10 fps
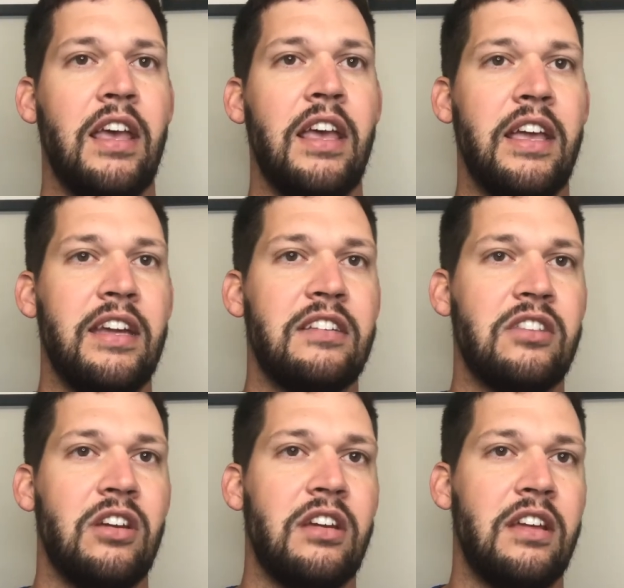It is
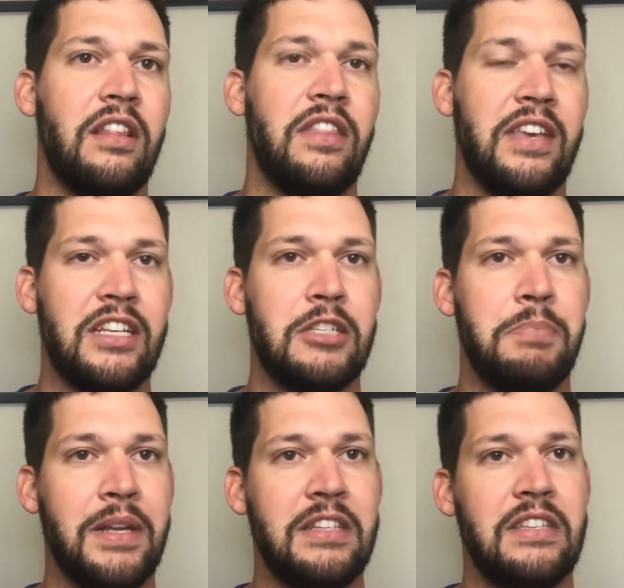the
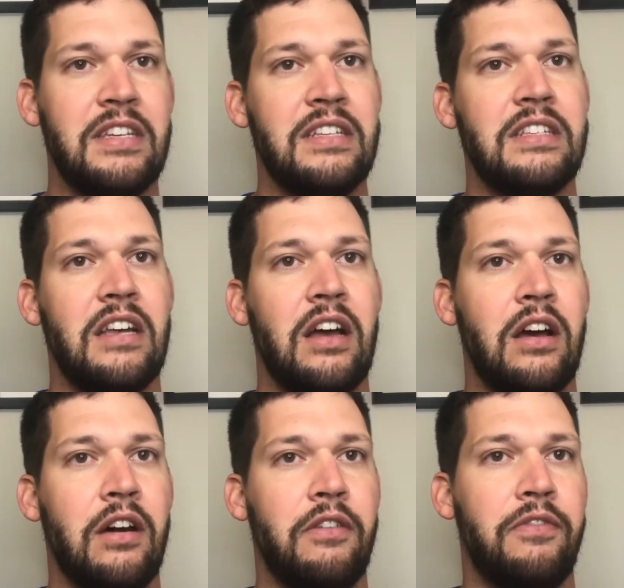expenses
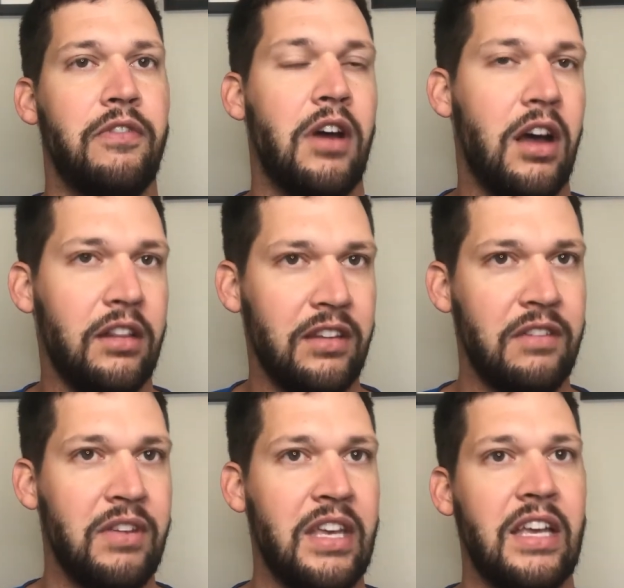of
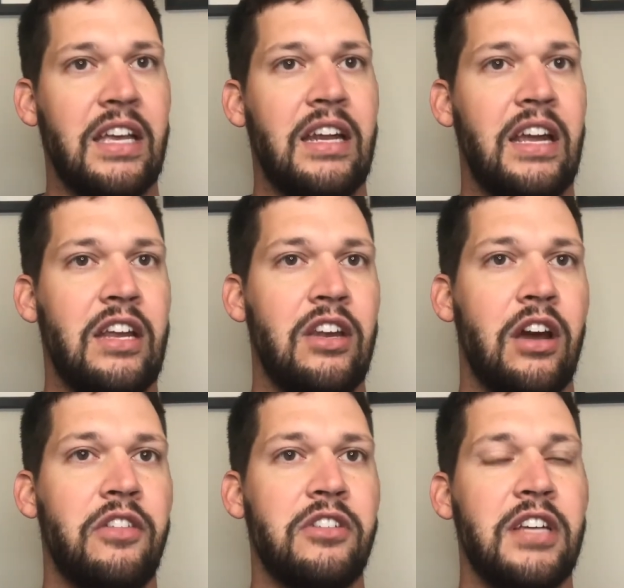living in
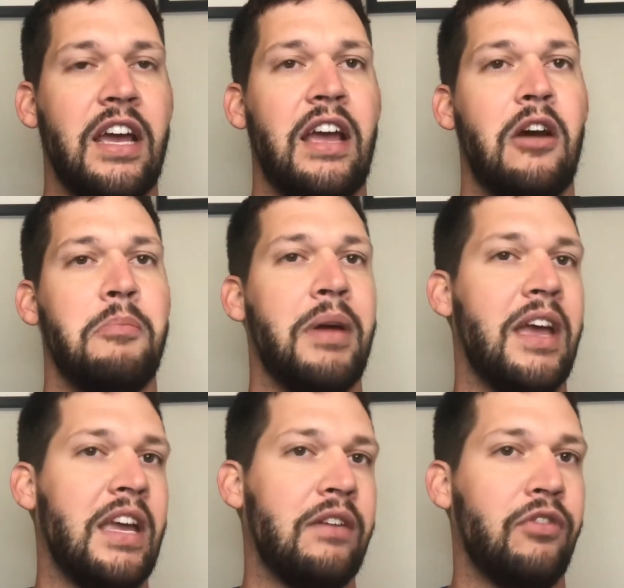another town,
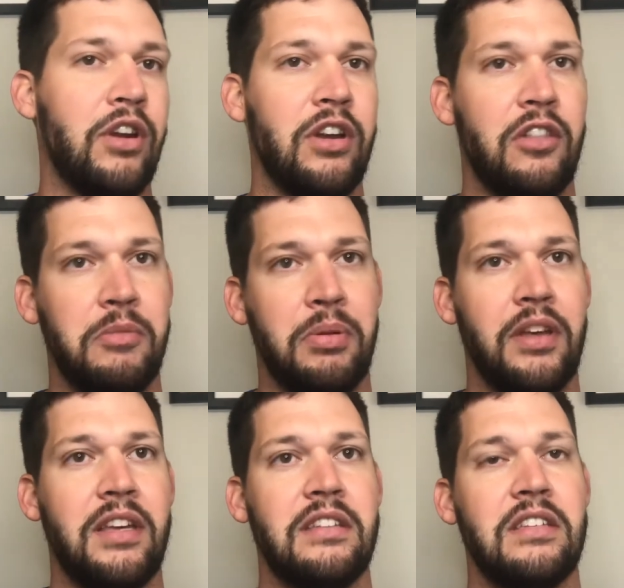paying for another
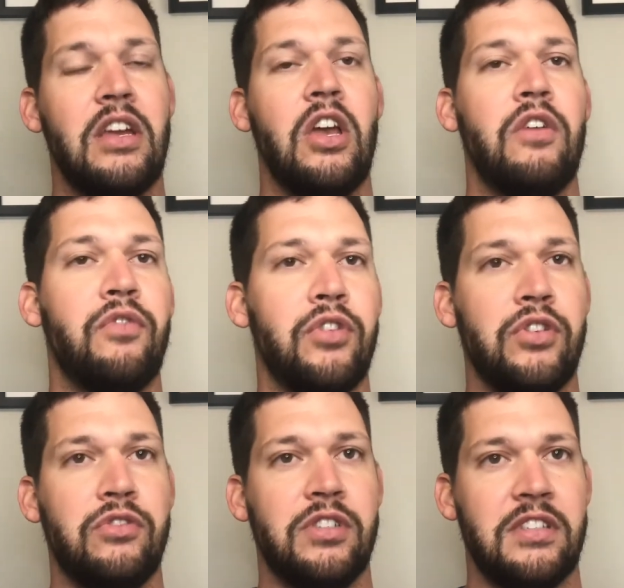place for
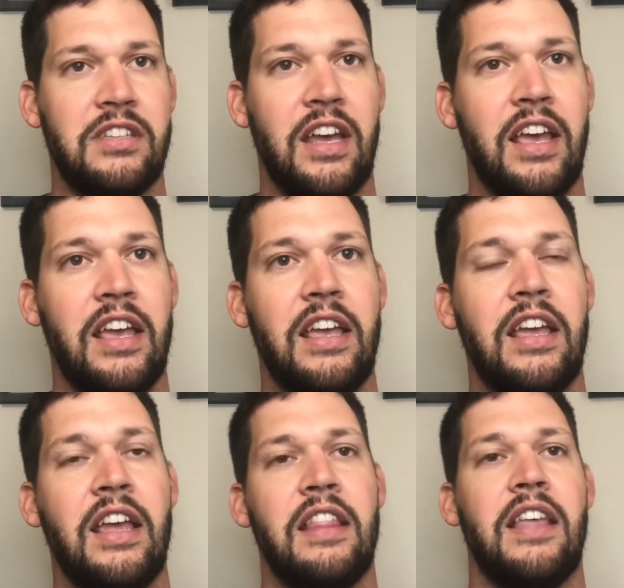you to stay,
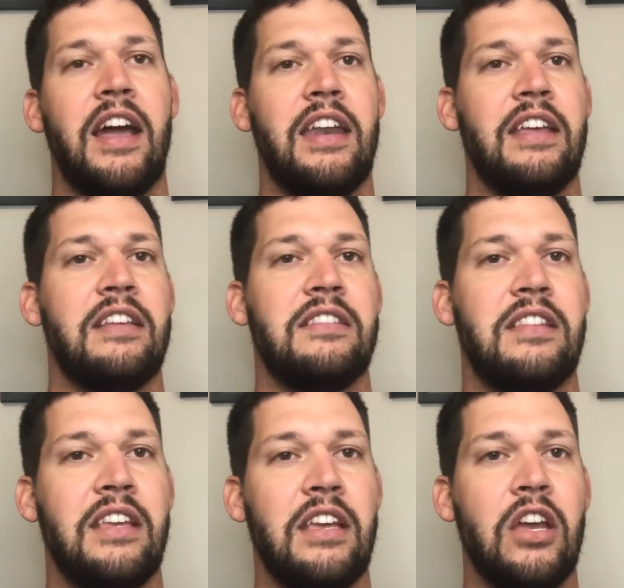that is the